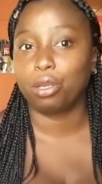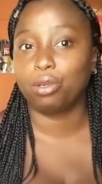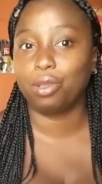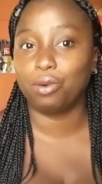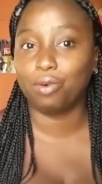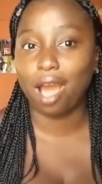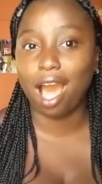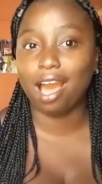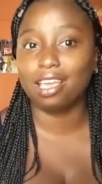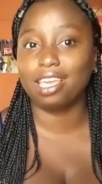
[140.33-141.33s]
do it
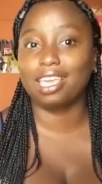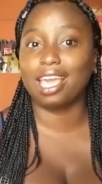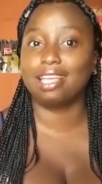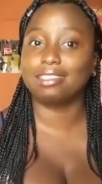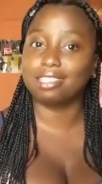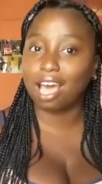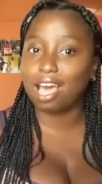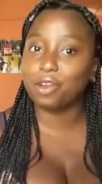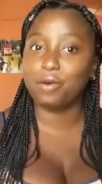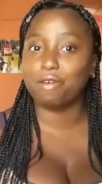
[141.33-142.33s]
wrong, you can
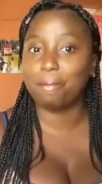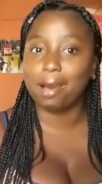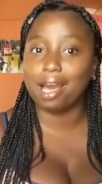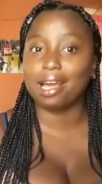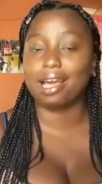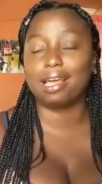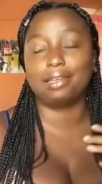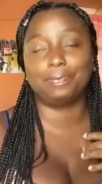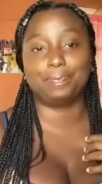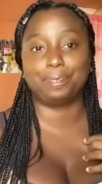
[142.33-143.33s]
start over back
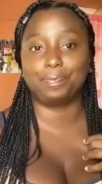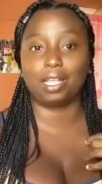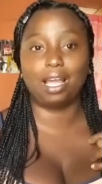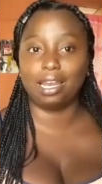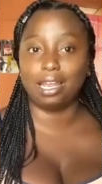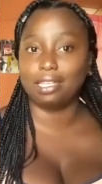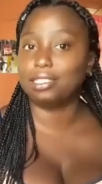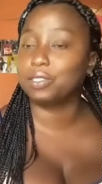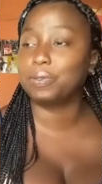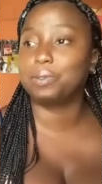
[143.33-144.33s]
and all of that.
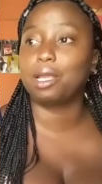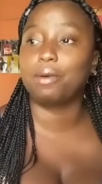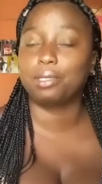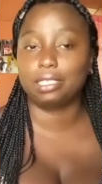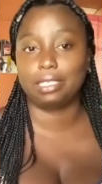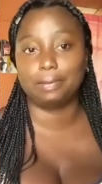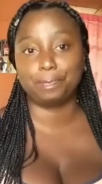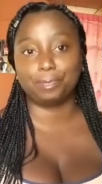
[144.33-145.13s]
So, that was it.